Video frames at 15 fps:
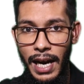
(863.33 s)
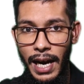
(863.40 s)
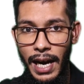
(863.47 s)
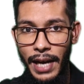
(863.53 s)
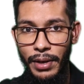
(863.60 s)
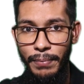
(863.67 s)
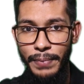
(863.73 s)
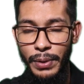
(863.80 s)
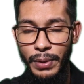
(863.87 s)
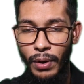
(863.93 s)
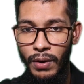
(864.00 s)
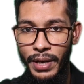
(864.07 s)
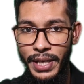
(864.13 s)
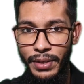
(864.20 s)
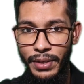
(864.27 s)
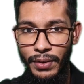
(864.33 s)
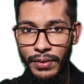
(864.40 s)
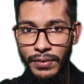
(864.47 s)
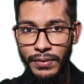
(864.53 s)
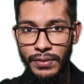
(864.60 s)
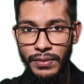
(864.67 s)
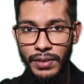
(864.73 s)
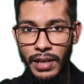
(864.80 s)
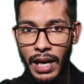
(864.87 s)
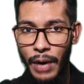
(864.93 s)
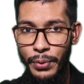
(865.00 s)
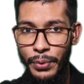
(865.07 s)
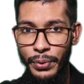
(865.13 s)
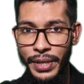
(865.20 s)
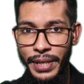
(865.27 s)
I hope you already know how
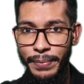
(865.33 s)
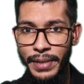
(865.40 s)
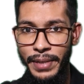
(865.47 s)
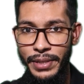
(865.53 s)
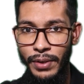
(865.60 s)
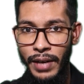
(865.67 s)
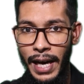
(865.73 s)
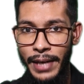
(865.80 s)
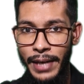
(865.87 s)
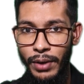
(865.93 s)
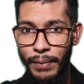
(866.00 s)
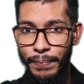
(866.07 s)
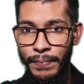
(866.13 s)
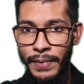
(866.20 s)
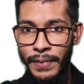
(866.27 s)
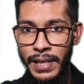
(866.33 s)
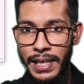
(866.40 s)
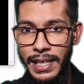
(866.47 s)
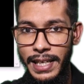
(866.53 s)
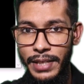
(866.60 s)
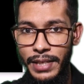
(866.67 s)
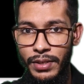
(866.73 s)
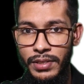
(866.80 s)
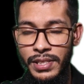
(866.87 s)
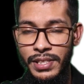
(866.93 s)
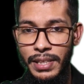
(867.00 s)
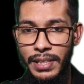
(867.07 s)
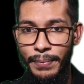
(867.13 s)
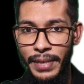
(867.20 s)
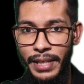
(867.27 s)
to Git Bash, or I hope in your
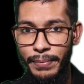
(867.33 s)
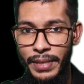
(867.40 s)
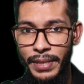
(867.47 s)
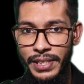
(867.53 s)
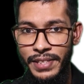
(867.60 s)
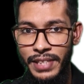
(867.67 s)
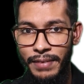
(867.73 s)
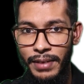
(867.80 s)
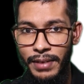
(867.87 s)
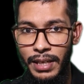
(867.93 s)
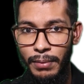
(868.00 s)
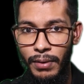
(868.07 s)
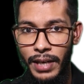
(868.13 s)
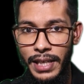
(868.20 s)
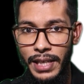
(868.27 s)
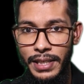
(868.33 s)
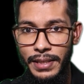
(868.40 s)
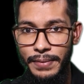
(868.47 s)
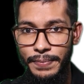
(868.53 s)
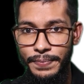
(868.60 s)
system Git Bash is available, right?